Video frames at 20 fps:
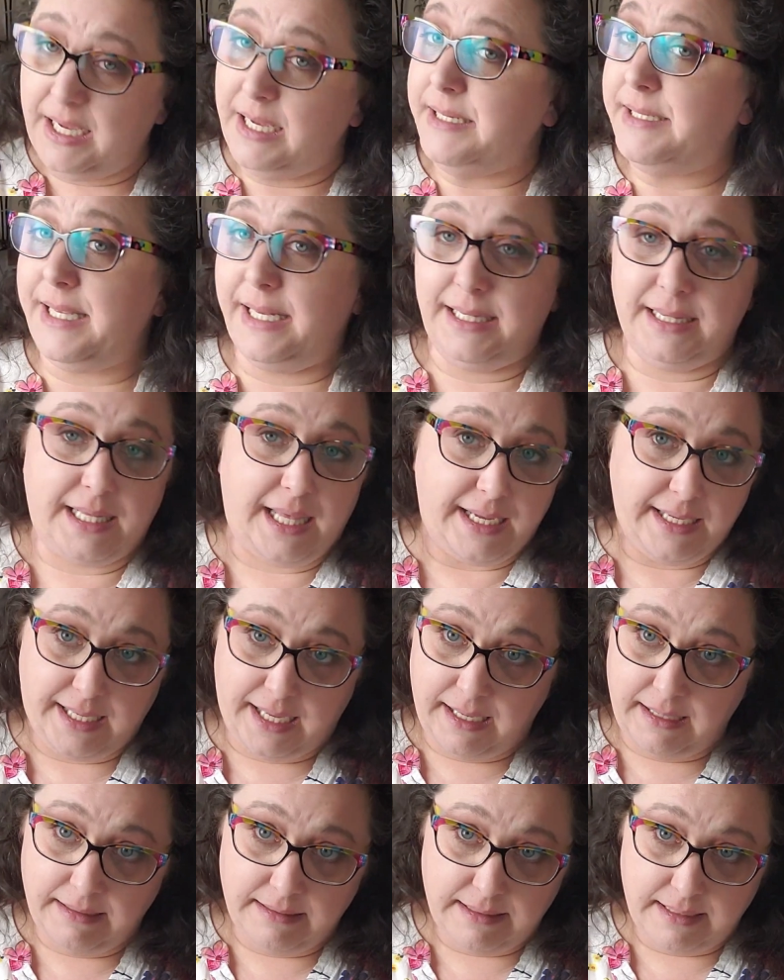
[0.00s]
I didn't like
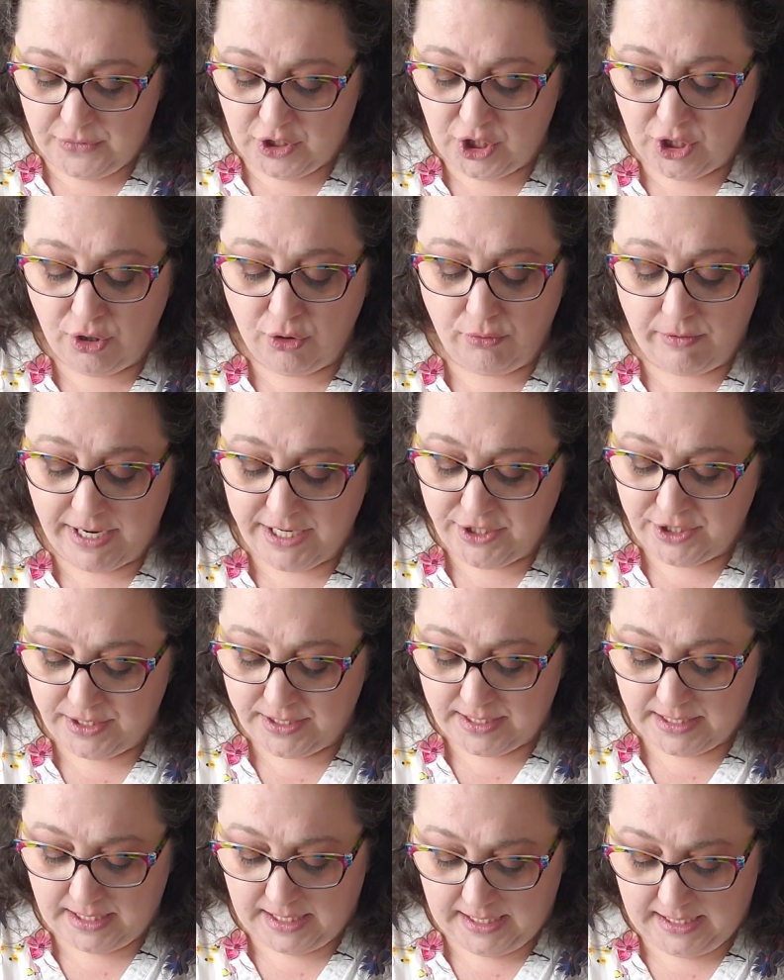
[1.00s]
it. She
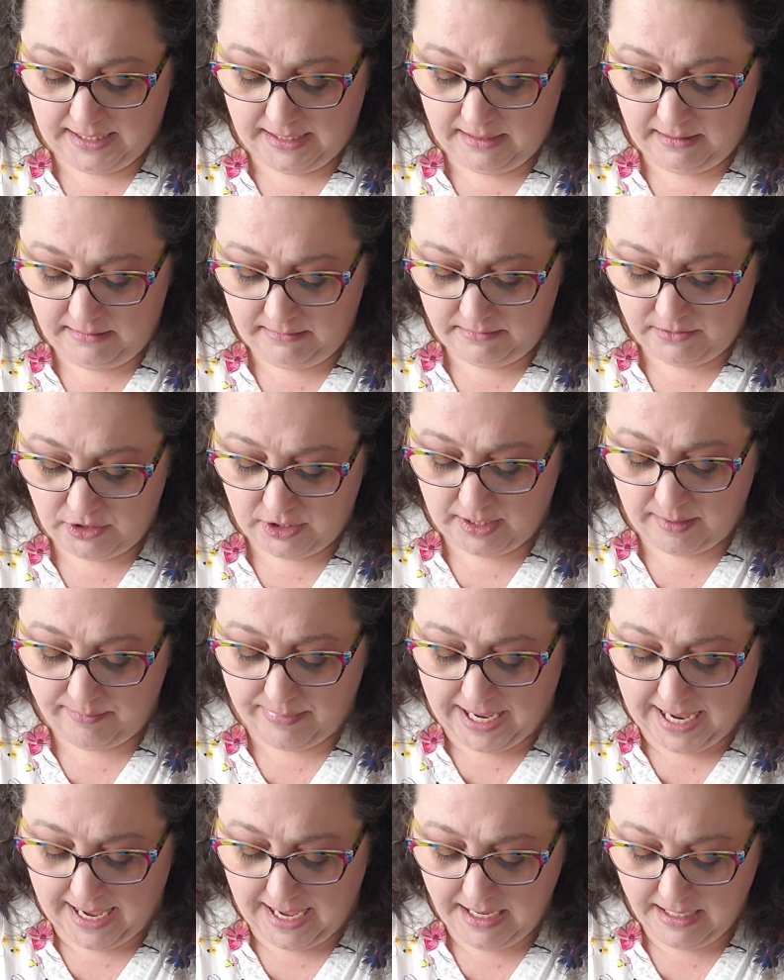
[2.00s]
graciously took it
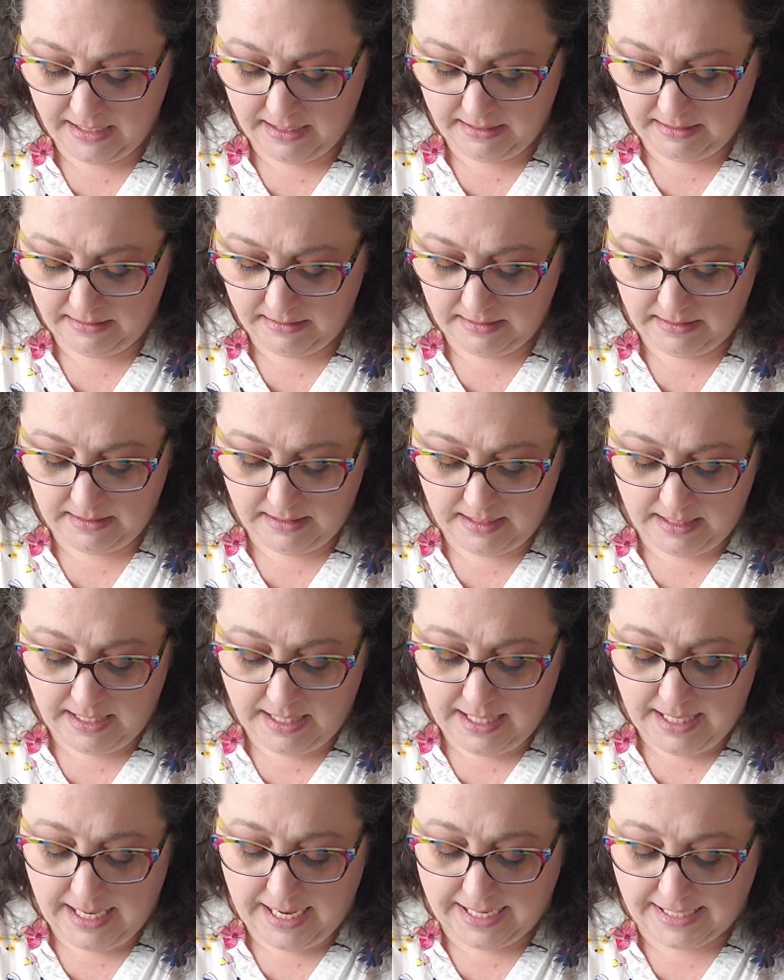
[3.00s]
back
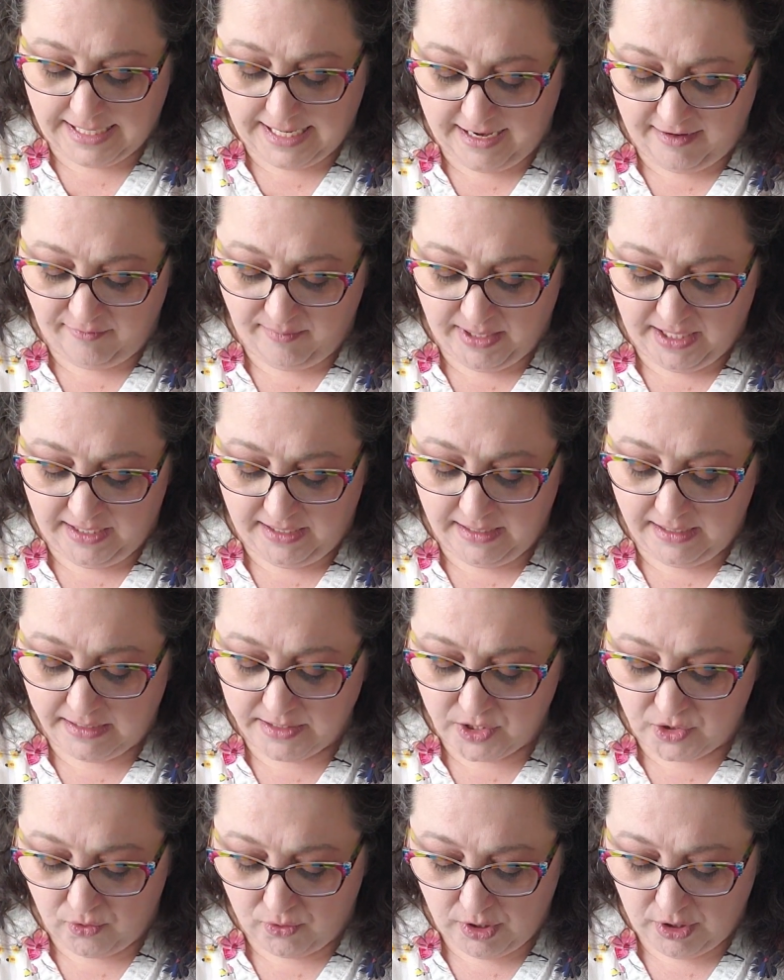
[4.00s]
and gave me
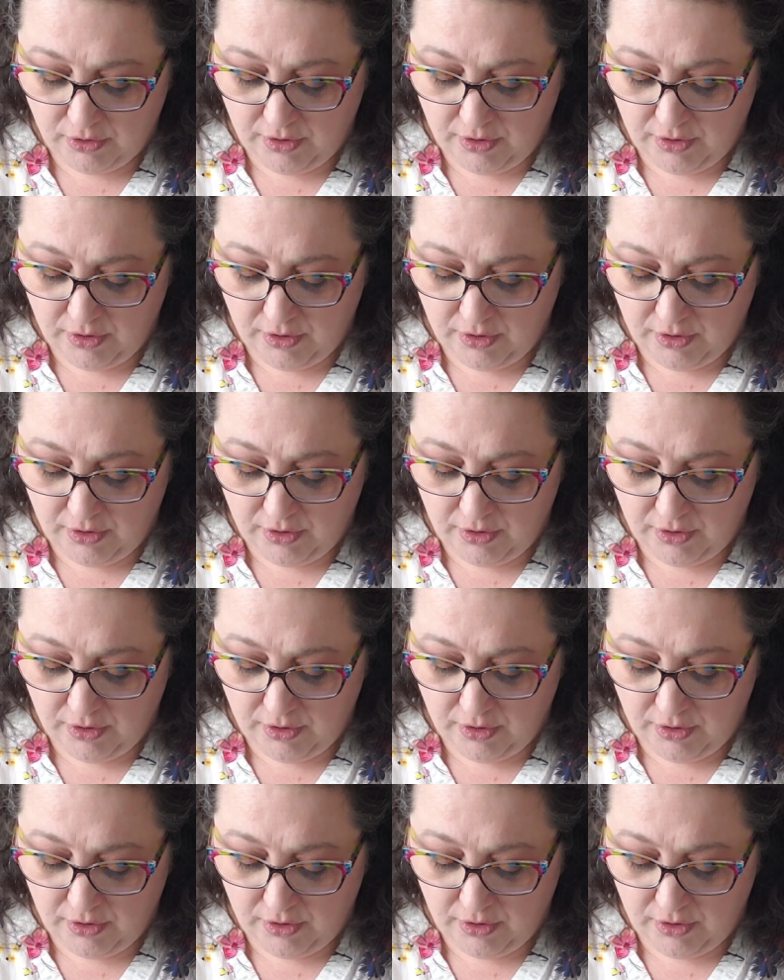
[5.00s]
a store